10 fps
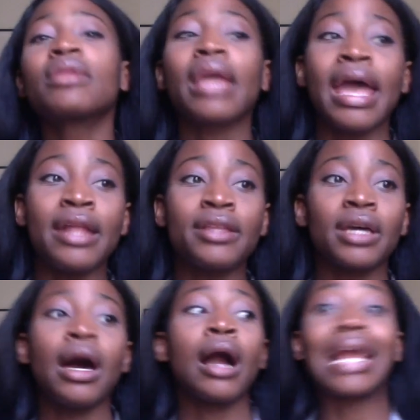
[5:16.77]
And
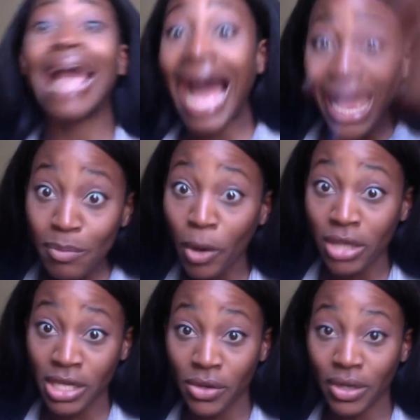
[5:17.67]
a guy
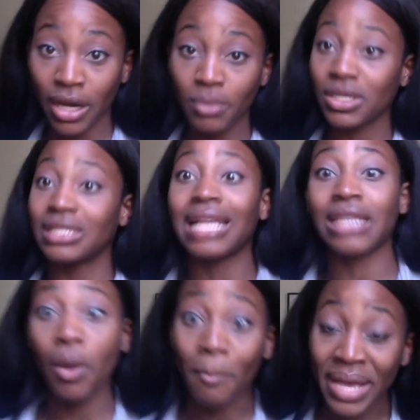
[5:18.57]
bartender comes because that's
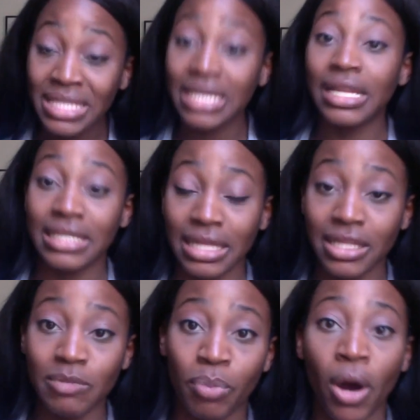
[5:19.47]
how busy it is at
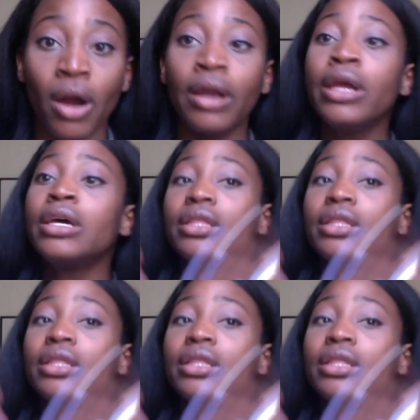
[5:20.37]
this bar.